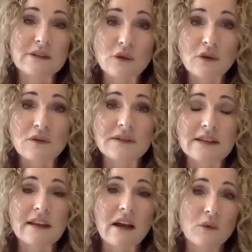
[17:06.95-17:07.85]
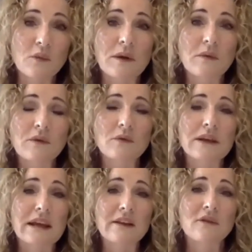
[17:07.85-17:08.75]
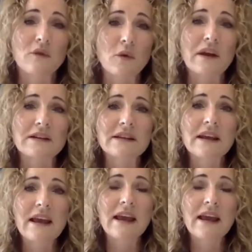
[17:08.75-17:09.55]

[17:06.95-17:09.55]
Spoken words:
reserves and the kind of wherewithal to get through it.